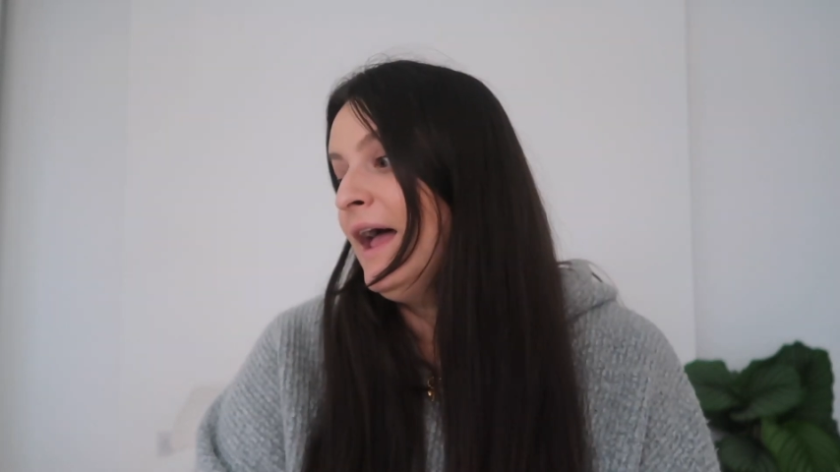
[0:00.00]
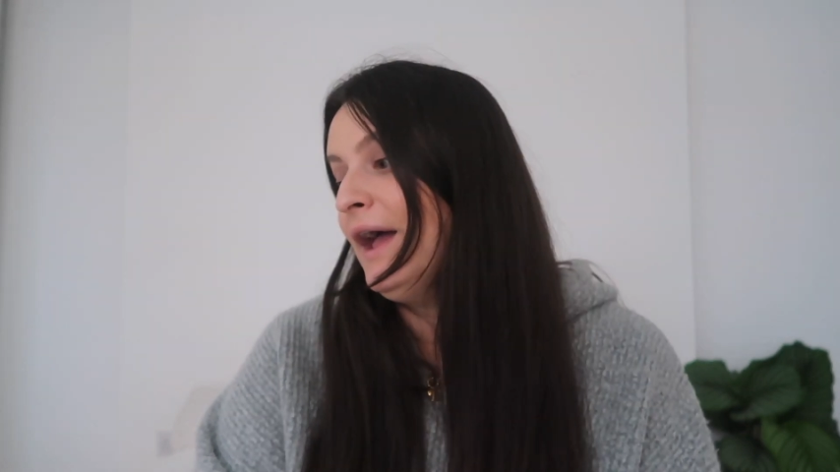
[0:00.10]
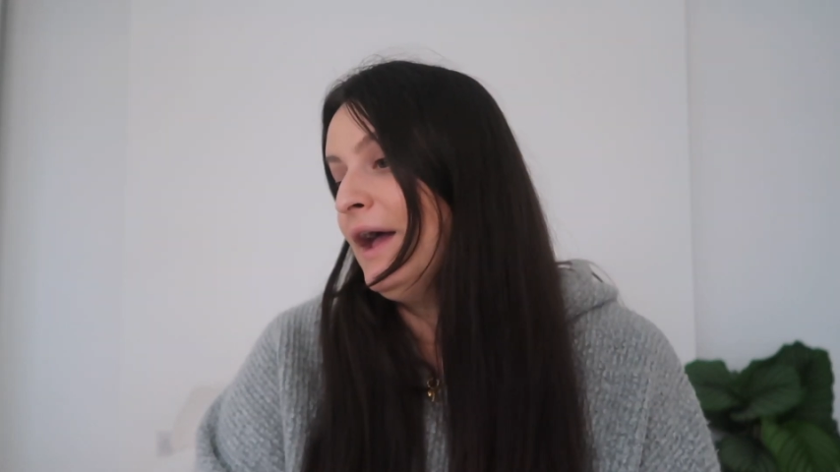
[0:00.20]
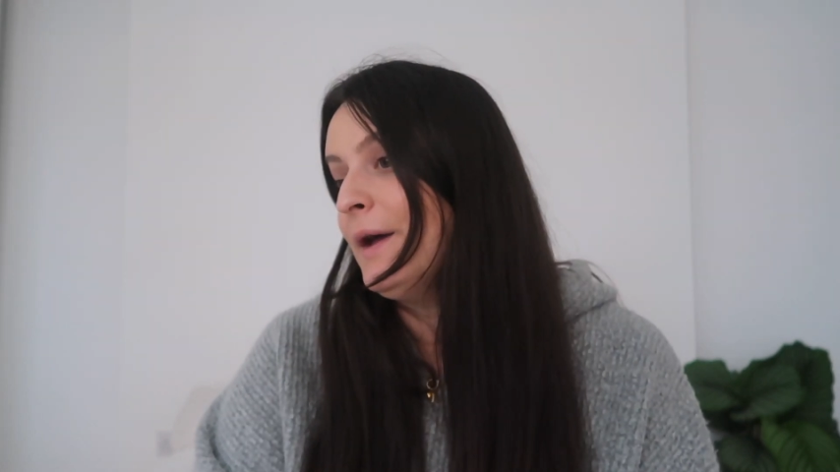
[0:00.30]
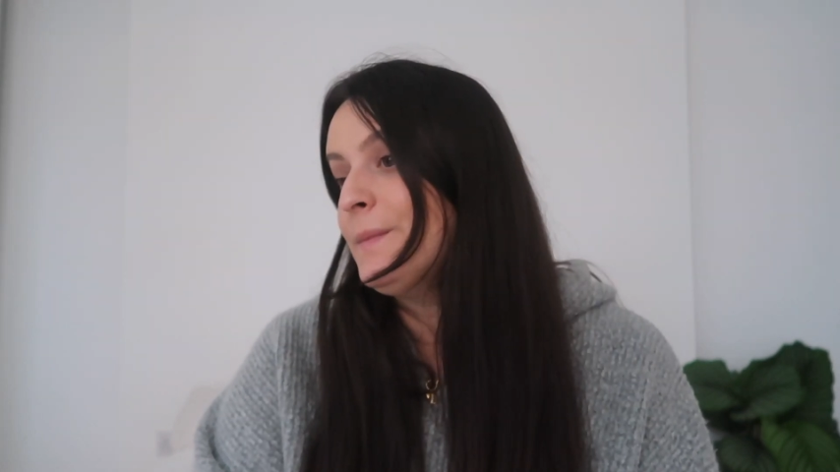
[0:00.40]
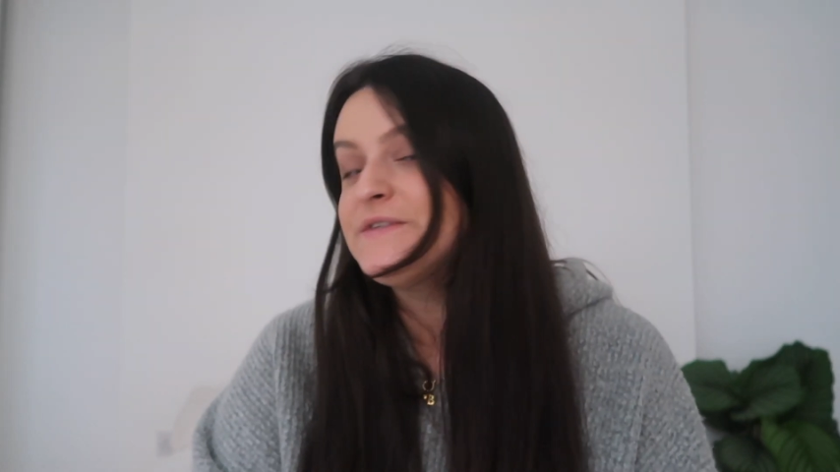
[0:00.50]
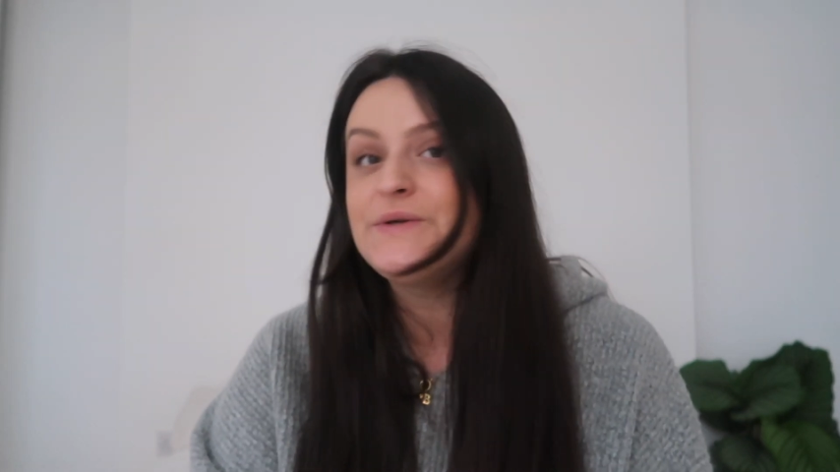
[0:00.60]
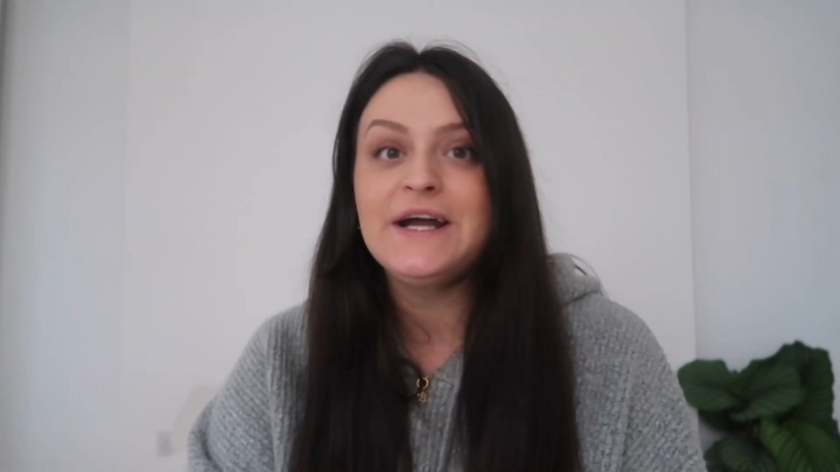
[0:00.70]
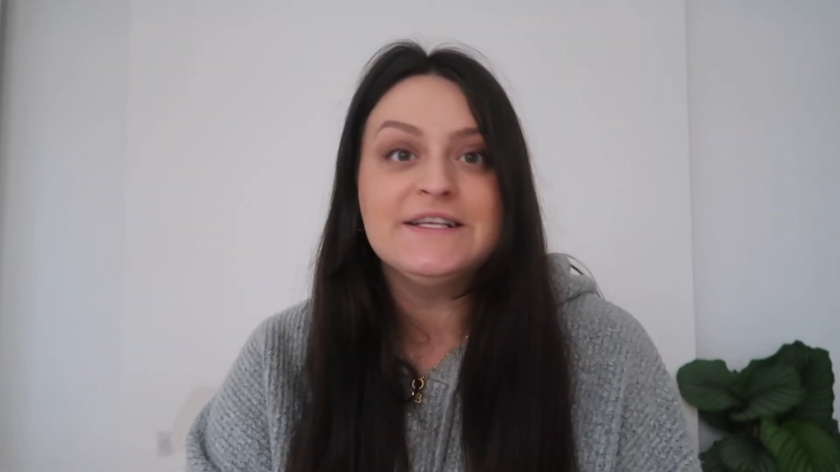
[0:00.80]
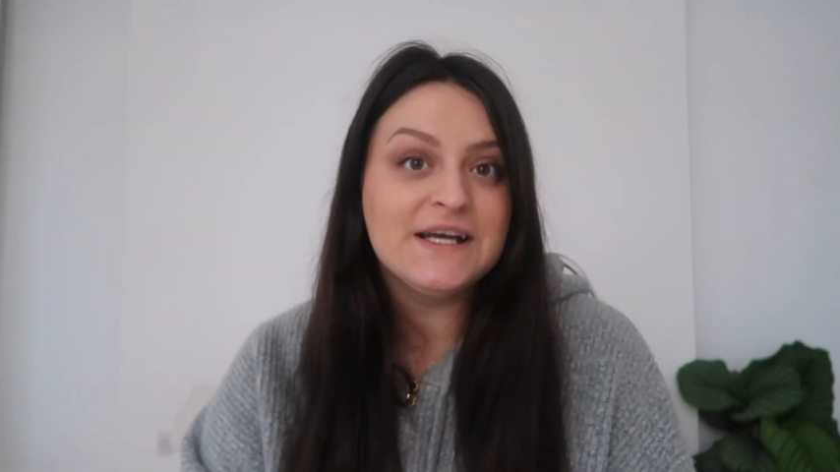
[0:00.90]
So
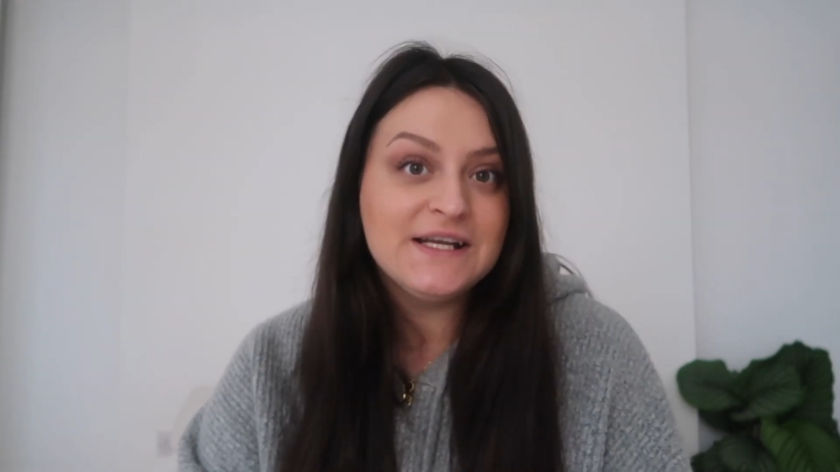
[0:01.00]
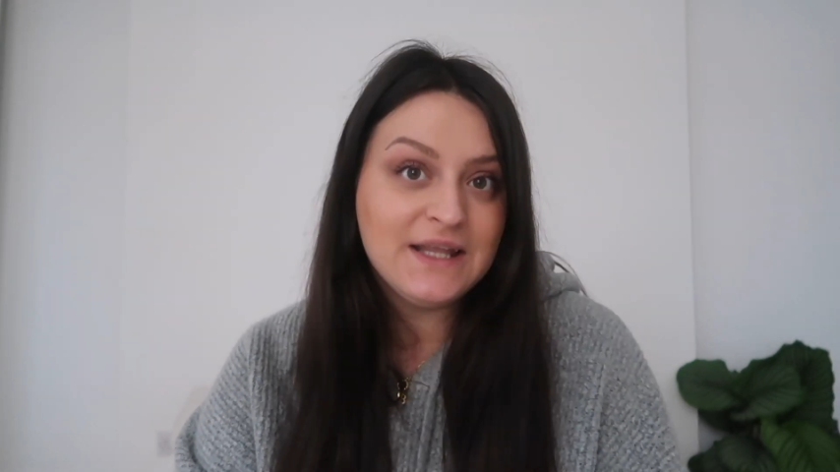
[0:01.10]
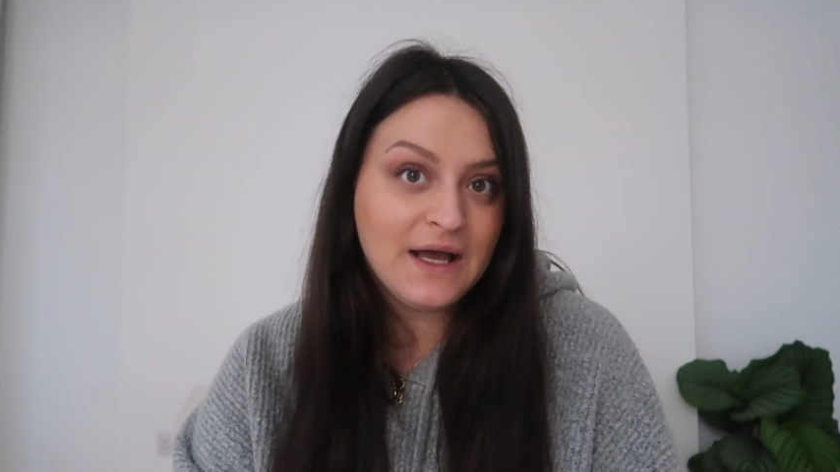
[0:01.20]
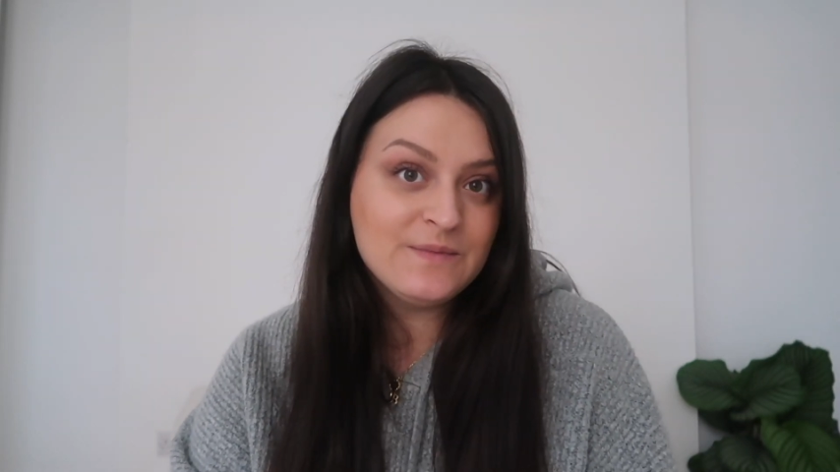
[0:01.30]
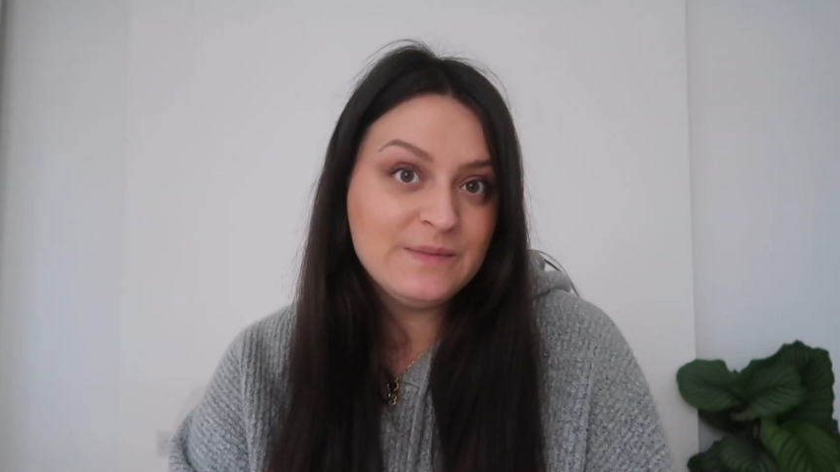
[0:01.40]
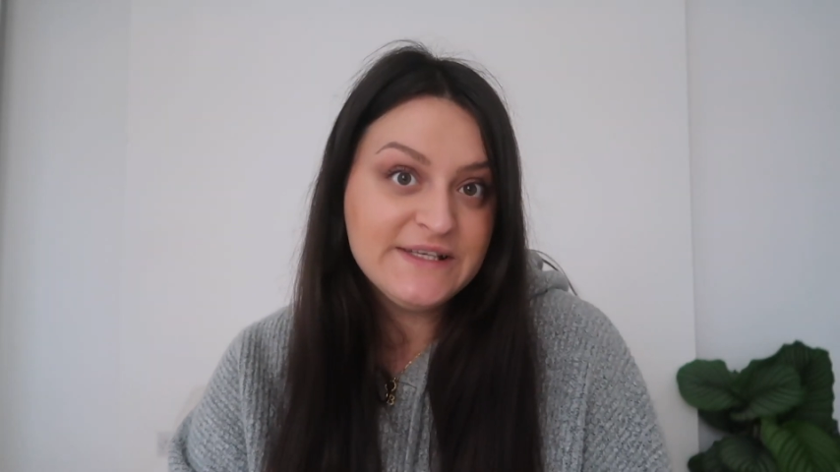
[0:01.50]
I decided that I'm gonna be